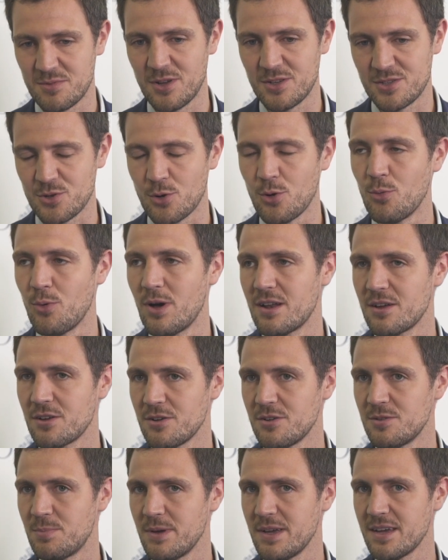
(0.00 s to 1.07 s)
It's all well and
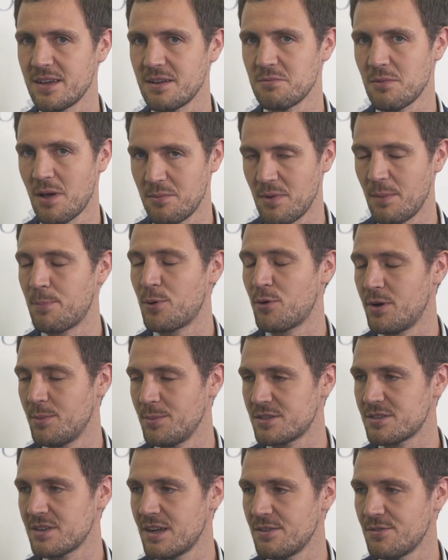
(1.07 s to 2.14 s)
good being
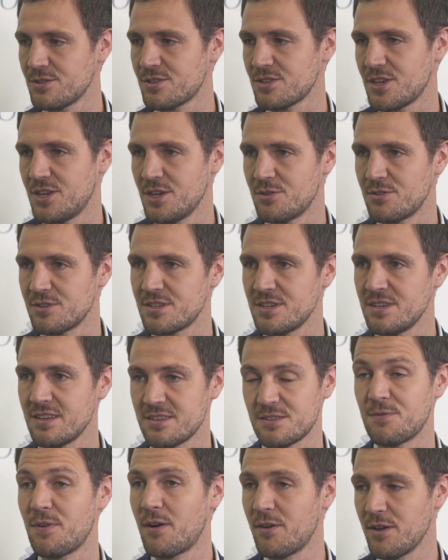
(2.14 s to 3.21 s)
perimeter level security,
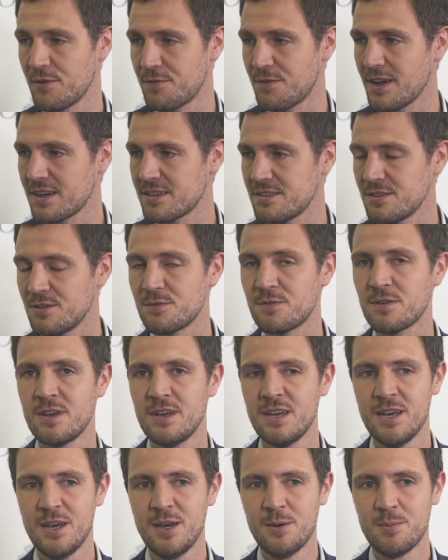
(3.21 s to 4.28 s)
it's very effective,
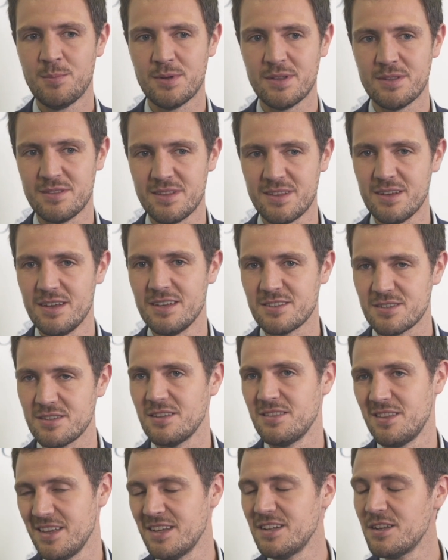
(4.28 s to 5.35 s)
but it's
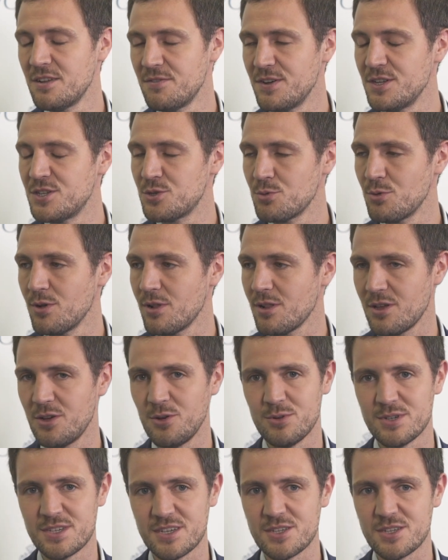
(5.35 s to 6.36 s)
the individual who is